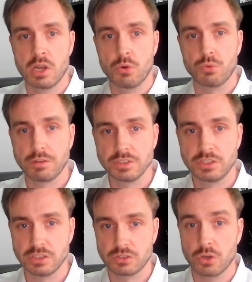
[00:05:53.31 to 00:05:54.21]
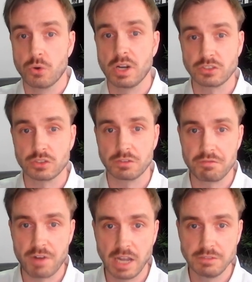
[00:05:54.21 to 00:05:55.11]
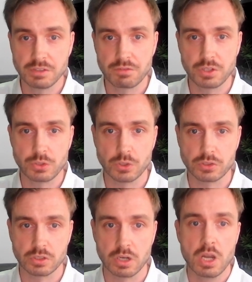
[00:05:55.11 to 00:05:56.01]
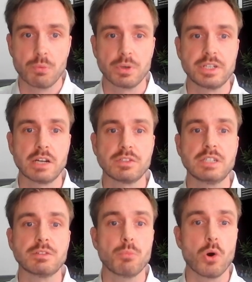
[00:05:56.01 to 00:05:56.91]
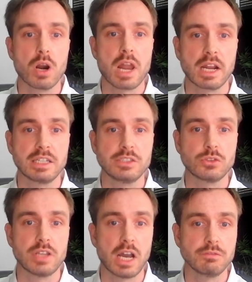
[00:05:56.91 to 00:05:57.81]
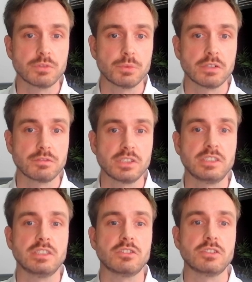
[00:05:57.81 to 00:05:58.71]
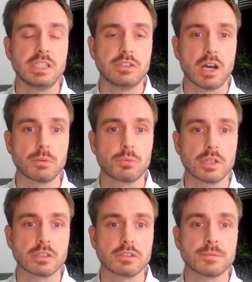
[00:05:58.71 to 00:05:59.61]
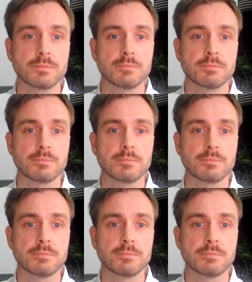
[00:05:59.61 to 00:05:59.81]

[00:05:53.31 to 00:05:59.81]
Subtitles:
Refugees who had survived the floodwater were therefore even more likely to die from one of these disease outbreaks.